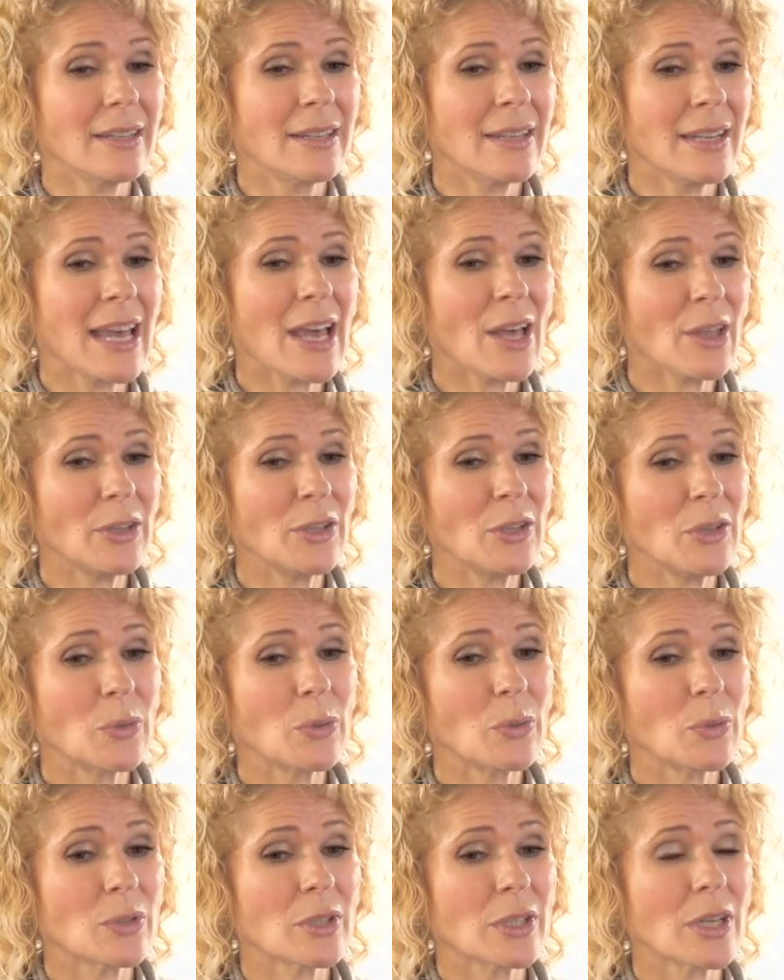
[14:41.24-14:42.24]
Now that
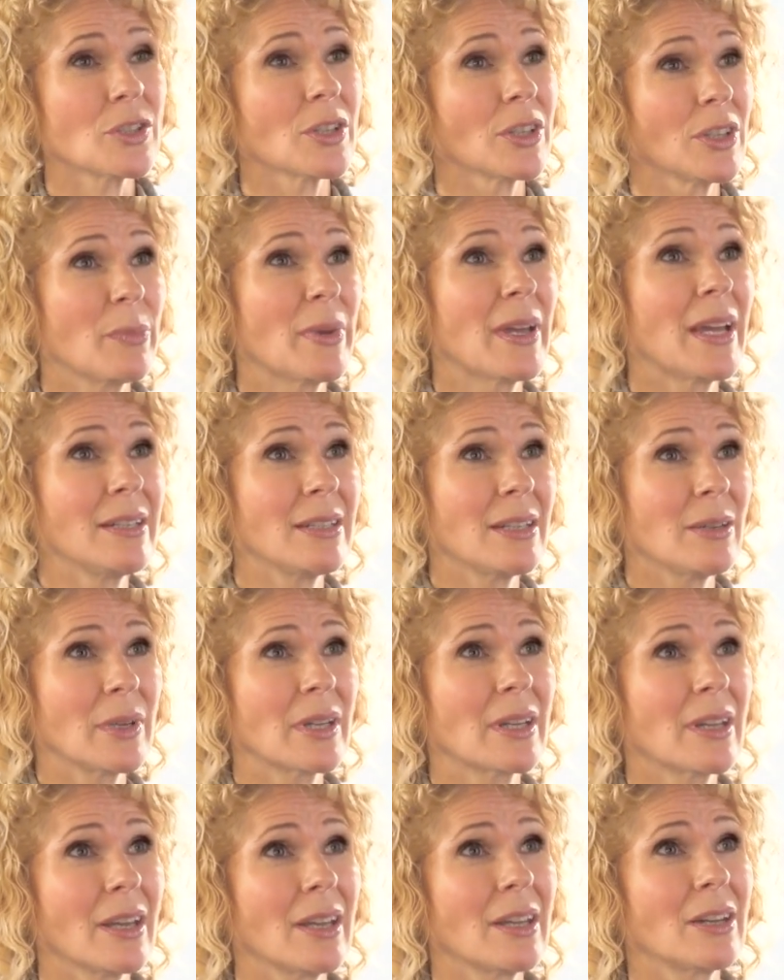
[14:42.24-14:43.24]
you touch on the
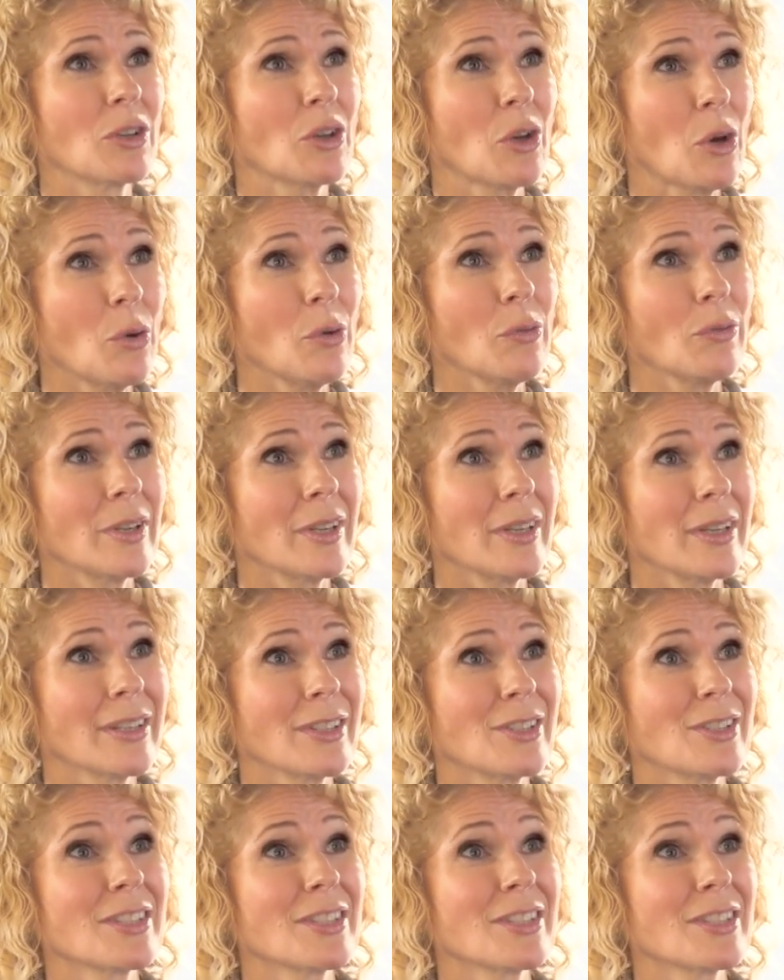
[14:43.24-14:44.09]
pandemic and COVID,